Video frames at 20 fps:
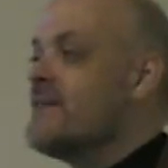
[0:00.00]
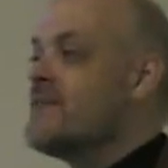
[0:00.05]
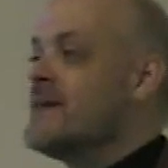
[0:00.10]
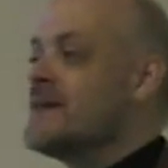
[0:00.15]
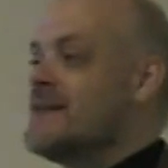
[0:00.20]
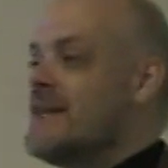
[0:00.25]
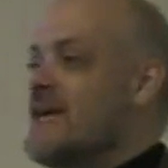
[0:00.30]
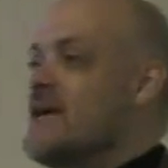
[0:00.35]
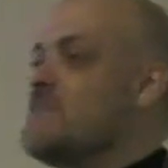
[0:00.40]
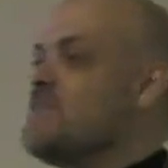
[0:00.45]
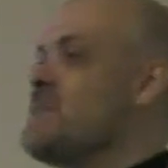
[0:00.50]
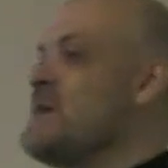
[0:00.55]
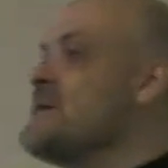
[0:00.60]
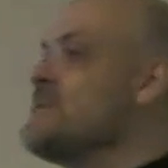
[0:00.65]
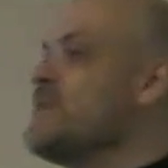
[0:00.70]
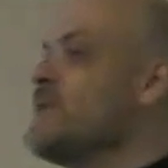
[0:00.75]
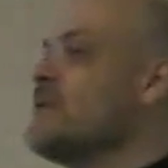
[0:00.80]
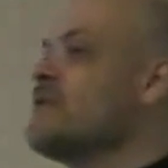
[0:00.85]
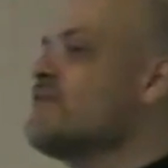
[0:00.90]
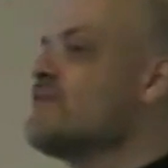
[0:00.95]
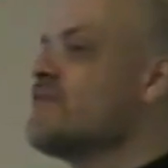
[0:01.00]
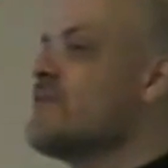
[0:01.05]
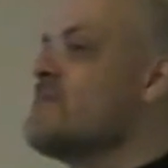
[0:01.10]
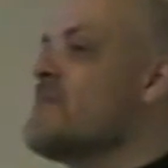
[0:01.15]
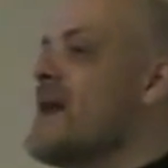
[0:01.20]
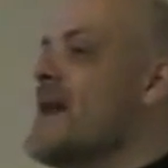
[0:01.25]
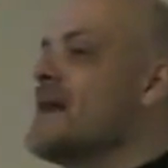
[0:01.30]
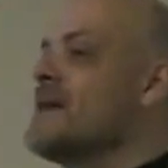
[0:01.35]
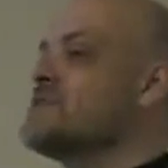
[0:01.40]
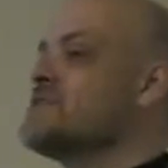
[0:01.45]
that keep people
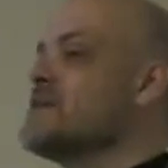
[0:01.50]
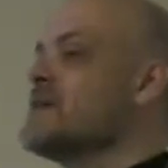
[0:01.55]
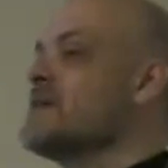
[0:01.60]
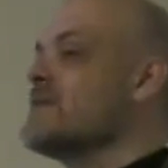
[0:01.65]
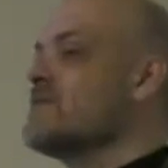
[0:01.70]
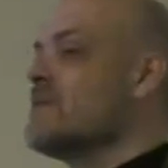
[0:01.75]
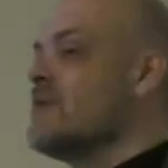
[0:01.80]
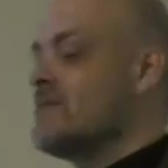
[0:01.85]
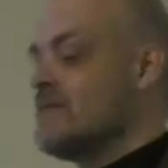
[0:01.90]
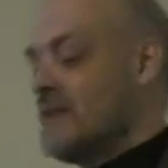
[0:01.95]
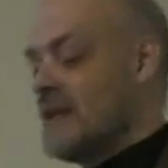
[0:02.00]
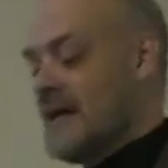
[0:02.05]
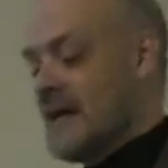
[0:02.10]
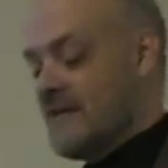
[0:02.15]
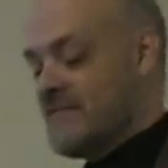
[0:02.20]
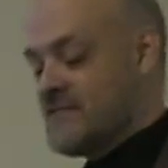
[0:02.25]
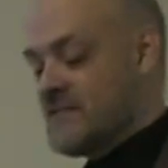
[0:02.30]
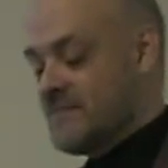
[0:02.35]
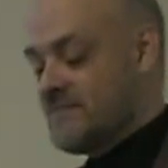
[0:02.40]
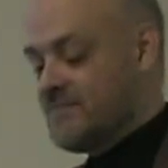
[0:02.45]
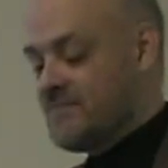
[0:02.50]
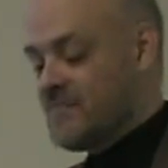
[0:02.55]
from managing their own lives.